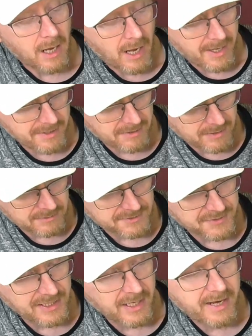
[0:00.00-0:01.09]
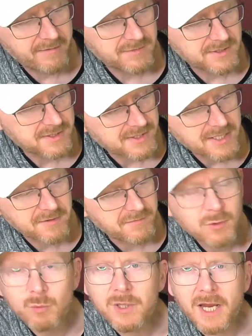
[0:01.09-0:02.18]
I still have the set a
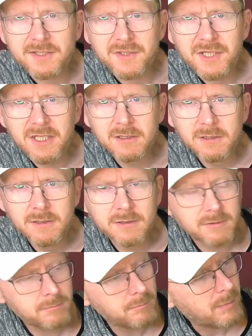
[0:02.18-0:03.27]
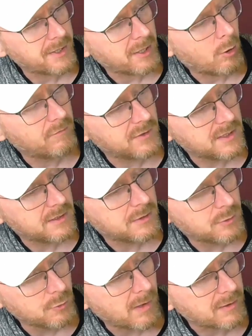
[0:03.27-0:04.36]
few days here, but I offered
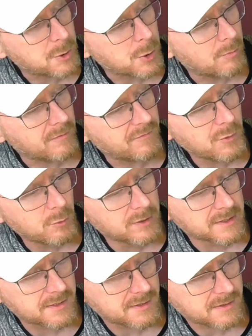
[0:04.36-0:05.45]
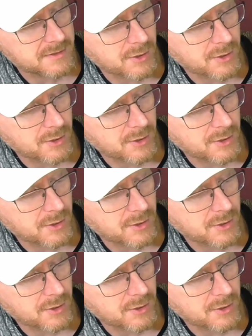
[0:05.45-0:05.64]
it to my German viewers,